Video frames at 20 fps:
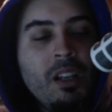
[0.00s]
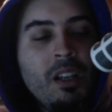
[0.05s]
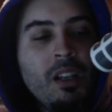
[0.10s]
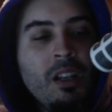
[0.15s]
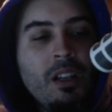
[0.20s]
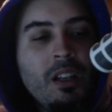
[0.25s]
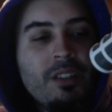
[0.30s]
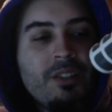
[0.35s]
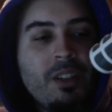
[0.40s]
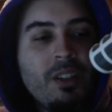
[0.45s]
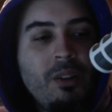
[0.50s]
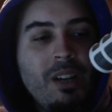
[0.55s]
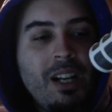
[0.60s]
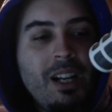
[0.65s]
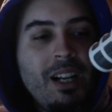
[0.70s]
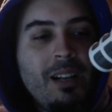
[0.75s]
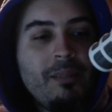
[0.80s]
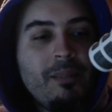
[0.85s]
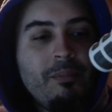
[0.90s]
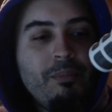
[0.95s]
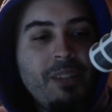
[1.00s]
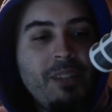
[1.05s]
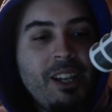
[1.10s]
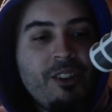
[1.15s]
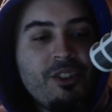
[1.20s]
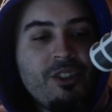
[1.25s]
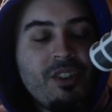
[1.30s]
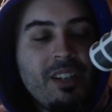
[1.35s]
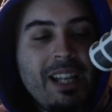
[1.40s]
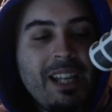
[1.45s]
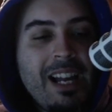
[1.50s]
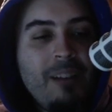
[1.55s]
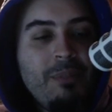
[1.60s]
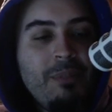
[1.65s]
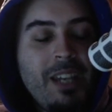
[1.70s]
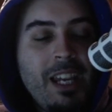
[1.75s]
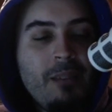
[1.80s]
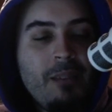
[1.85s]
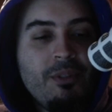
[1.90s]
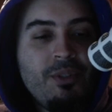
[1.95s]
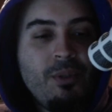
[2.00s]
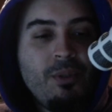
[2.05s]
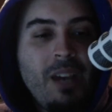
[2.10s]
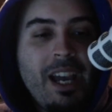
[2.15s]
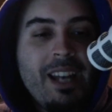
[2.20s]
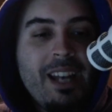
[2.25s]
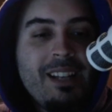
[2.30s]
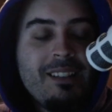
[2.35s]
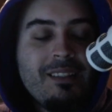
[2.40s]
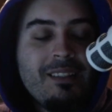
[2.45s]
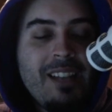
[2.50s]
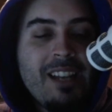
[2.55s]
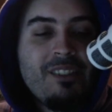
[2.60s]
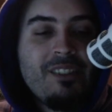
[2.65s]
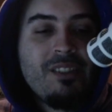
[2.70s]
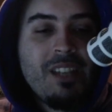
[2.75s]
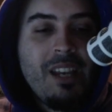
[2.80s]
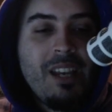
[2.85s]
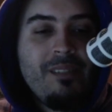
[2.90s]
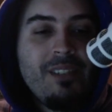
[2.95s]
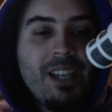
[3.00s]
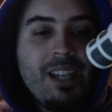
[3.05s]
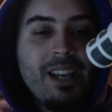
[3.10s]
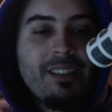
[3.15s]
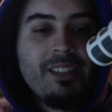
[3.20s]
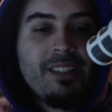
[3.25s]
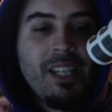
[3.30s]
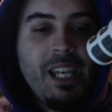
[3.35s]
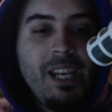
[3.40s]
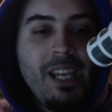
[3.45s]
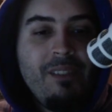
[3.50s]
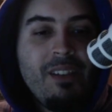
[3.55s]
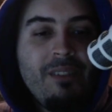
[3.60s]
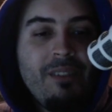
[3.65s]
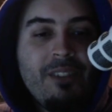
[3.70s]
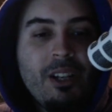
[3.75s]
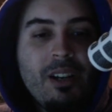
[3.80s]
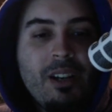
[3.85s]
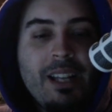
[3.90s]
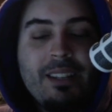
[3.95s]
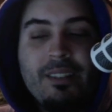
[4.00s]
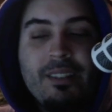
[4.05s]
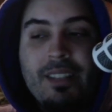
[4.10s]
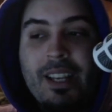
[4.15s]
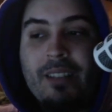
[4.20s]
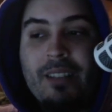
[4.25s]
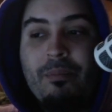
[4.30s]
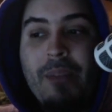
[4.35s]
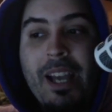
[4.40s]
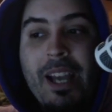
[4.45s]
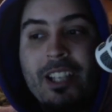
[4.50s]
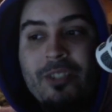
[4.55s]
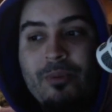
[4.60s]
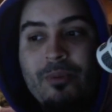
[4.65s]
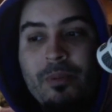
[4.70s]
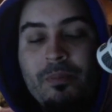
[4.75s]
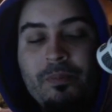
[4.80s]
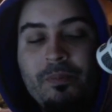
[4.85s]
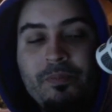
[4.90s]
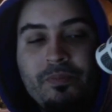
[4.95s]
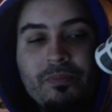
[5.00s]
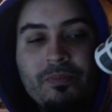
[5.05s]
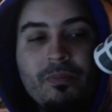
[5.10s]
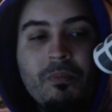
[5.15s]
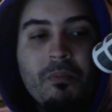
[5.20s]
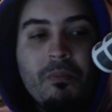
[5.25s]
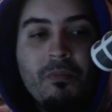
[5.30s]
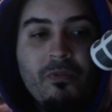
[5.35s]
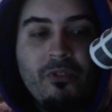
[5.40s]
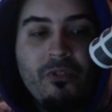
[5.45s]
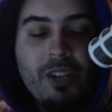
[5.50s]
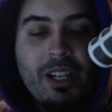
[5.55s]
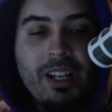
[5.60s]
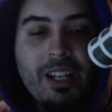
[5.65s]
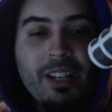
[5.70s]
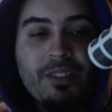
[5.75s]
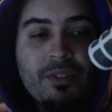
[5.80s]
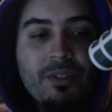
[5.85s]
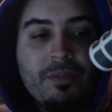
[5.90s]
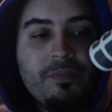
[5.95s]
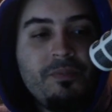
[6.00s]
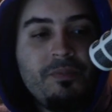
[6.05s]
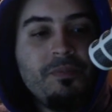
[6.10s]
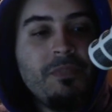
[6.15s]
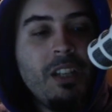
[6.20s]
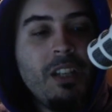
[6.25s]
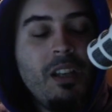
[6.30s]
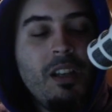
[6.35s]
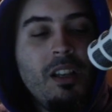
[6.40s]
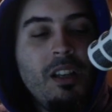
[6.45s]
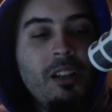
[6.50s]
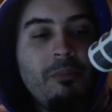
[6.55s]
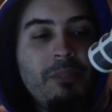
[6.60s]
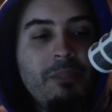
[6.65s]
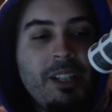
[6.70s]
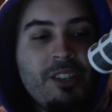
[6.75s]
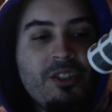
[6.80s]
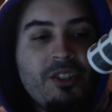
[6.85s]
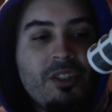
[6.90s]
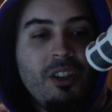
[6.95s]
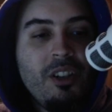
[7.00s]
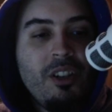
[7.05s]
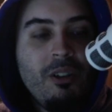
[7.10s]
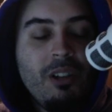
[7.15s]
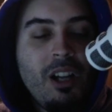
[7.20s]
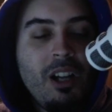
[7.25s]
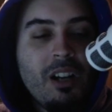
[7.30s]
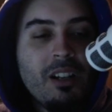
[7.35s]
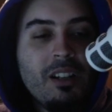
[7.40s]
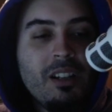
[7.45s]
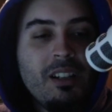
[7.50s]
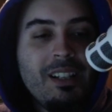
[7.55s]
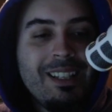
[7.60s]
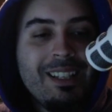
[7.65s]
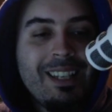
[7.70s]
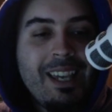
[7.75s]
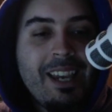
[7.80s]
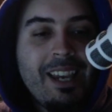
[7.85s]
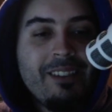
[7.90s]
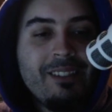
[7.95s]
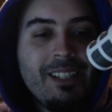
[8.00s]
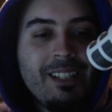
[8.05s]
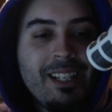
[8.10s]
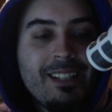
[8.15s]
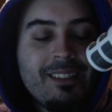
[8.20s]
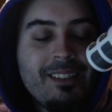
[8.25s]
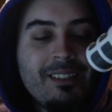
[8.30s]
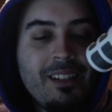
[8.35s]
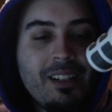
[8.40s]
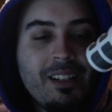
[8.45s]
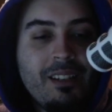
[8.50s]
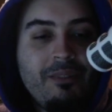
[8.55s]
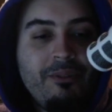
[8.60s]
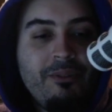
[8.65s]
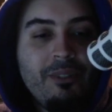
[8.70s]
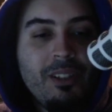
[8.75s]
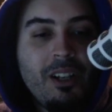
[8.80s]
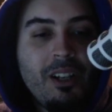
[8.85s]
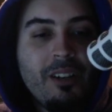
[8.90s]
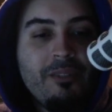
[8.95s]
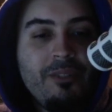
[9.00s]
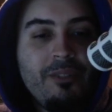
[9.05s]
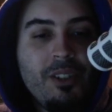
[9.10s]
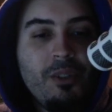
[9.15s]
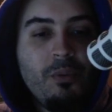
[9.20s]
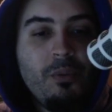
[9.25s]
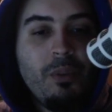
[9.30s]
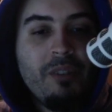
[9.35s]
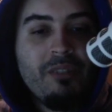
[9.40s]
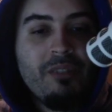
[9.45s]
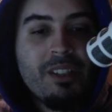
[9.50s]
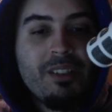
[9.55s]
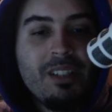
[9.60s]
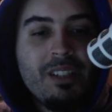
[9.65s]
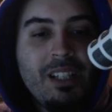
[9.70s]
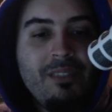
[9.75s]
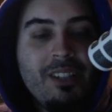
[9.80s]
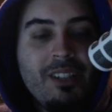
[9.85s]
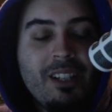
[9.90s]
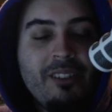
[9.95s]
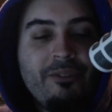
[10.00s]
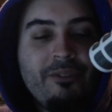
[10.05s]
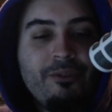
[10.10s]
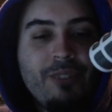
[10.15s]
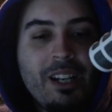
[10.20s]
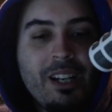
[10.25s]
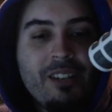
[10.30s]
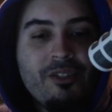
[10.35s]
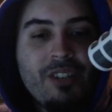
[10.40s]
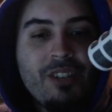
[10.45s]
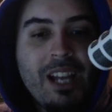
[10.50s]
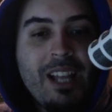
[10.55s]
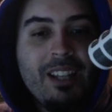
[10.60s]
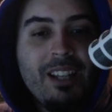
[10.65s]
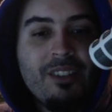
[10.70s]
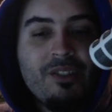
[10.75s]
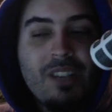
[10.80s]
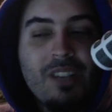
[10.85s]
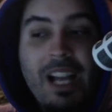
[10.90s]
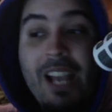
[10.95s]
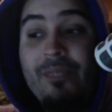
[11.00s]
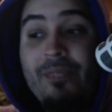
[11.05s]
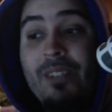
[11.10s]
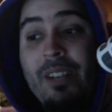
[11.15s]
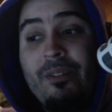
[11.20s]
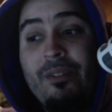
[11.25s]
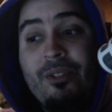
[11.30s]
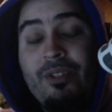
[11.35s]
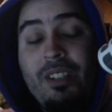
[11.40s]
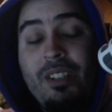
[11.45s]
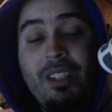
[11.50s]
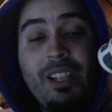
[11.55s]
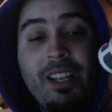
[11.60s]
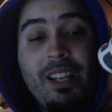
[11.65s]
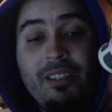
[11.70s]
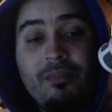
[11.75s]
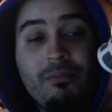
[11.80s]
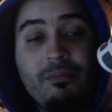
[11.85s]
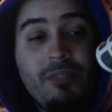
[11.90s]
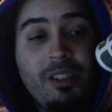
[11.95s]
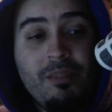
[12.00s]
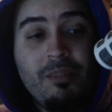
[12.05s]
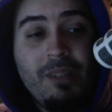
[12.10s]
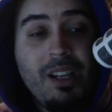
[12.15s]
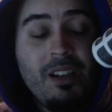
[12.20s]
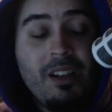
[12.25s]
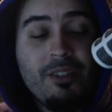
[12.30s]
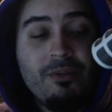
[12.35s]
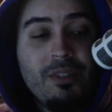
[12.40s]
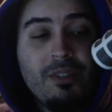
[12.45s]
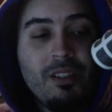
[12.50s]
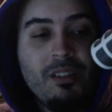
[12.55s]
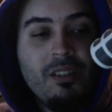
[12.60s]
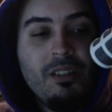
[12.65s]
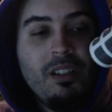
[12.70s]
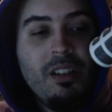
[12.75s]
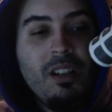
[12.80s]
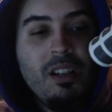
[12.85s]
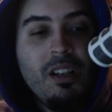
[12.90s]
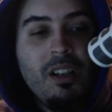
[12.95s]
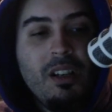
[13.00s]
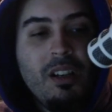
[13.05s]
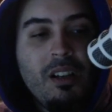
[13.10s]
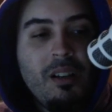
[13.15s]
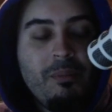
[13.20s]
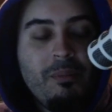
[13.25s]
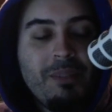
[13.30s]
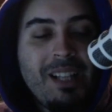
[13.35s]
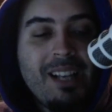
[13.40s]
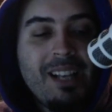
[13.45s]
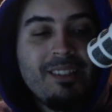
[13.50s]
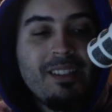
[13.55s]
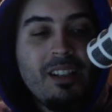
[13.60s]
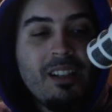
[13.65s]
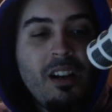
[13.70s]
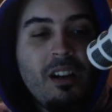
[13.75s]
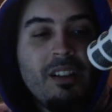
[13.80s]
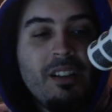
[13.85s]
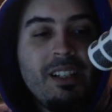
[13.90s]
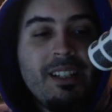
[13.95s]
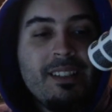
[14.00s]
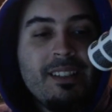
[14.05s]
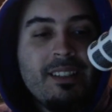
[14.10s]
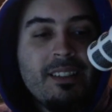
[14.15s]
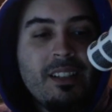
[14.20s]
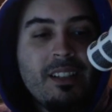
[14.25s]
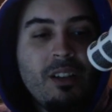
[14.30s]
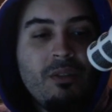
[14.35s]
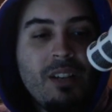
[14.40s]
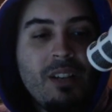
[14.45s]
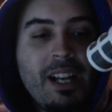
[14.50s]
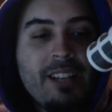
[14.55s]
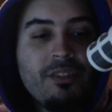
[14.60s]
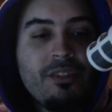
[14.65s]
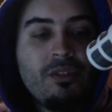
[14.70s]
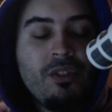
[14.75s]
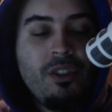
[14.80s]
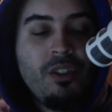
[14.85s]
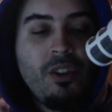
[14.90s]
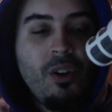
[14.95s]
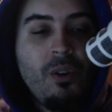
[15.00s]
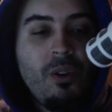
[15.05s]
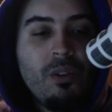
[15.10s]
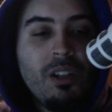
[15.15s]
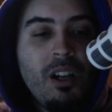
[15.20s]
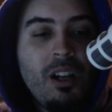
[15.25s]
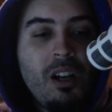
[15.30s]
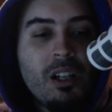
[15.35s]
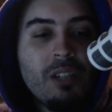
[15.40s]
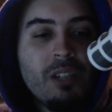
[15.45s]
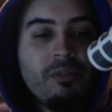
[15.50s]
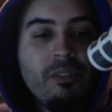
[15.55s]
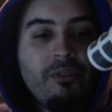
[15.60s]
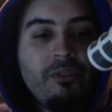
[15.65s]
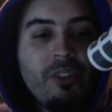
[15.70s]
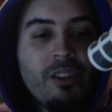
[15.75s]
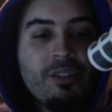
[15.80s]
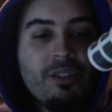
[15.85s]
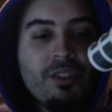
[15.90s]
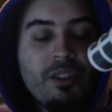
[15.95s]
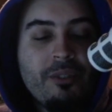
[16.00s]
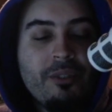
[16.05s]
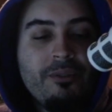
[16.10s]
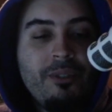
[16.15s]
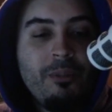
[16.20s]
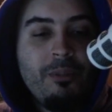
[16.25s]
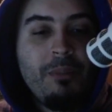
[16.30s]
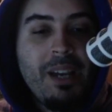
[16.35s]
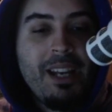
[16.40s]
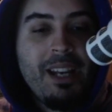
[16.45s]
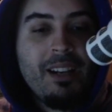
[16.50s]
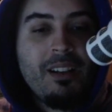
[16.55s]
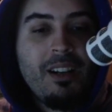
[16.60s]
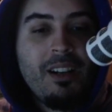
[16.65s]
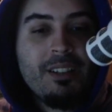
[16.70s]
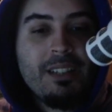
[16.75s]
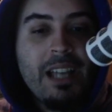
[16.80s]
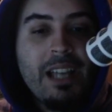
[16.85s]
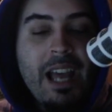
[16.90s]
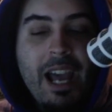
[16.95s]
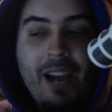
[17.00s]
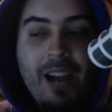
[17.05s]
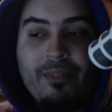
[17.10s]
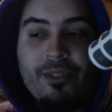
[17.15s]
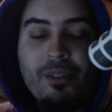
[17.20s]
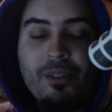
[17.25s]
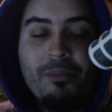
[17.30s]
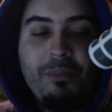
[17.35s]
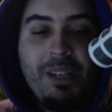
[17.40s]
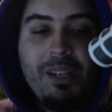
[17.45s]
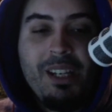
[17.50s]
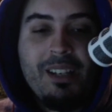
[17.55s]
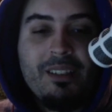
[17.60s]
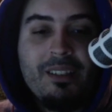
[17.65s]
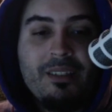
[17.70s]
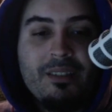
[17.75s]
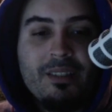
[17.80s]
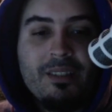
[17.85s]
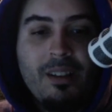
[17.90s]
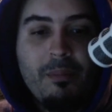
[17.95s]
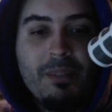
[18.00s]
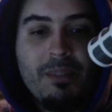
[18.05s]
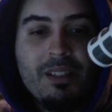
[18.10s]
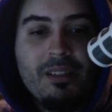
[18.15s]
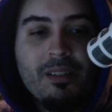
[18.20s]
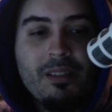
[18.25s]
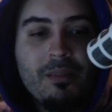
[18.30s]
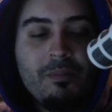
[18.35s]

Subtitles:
So players should now be able to edit/save decks even if they're at the deck maximum. Very nice. Players should longer occasionally get stuck in full art view when receiving a friend challenge. I've never seen that, to be honest with you. Plaza Guardian and Scuttle Guys no longer revert to their full mana cost after being summoned.